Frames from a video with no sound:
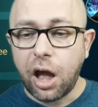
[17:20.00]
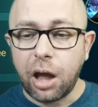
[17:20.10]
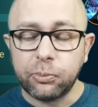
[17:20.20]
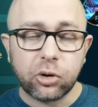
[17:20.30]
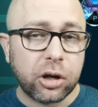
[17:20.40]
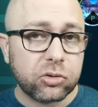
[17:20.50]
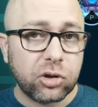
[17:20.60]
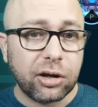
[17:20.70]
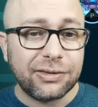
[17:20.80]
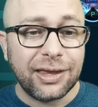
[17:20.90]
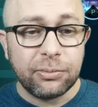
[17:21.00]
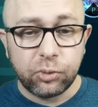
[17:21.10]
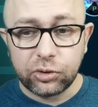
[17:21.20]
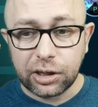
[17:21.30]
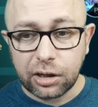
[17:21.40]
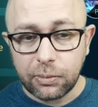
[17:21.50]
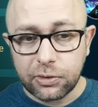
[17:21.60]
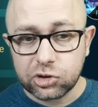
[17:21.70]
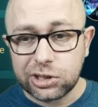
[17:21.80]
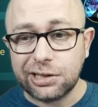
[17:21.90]
I prioritize him putting up
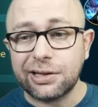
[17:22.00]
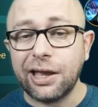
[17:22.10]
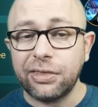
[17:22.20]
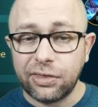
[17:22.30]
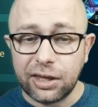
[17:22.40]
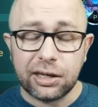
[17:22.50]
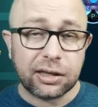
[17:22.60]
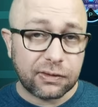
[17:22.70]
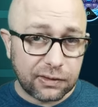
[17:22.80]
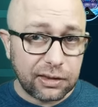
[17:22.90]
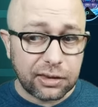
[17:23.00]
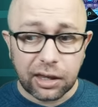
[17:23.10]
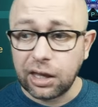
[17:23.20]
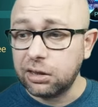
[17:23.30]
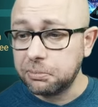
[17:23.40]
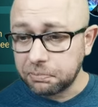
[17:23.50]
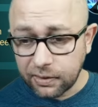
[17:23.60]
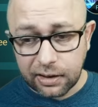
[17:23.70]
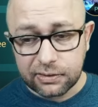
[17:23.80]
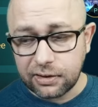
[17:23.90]
the shield and then extending it.
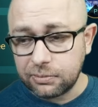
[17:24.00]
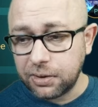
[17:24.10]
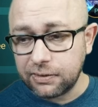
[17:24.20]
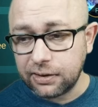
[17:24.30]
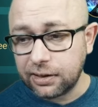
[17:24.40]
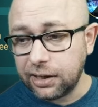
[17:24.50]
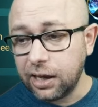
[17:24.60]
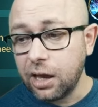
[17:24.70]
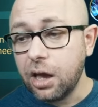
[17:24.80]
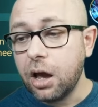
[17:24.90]
That's it basically.